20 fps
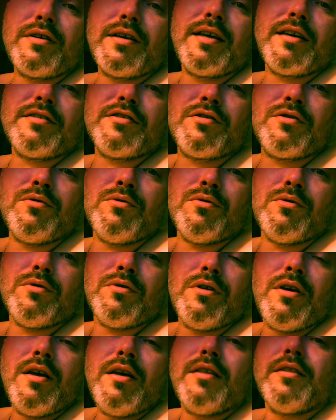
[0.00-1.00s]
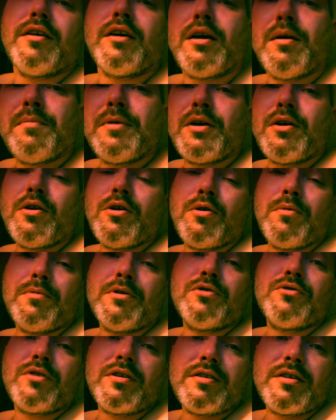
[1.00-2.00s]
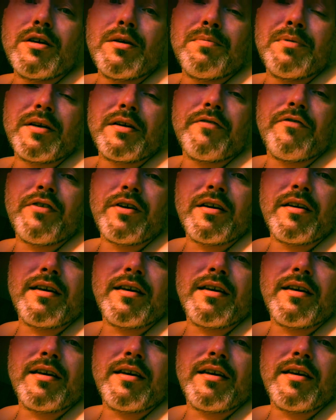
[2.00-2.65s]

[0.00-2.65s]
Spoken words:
day at school than coming home and dressing up like a fucking